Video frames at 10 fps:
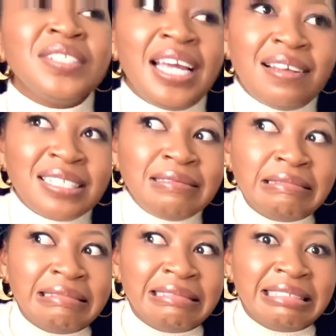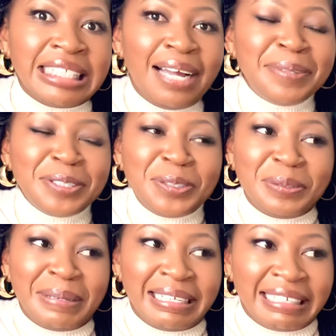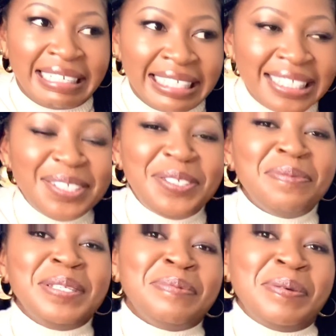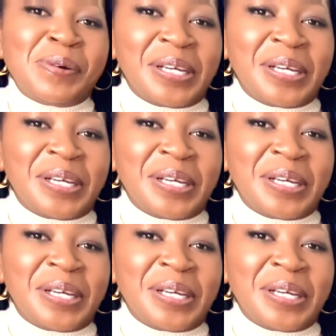And I was like, oh, I'm not sure about that. YouTube is a bit more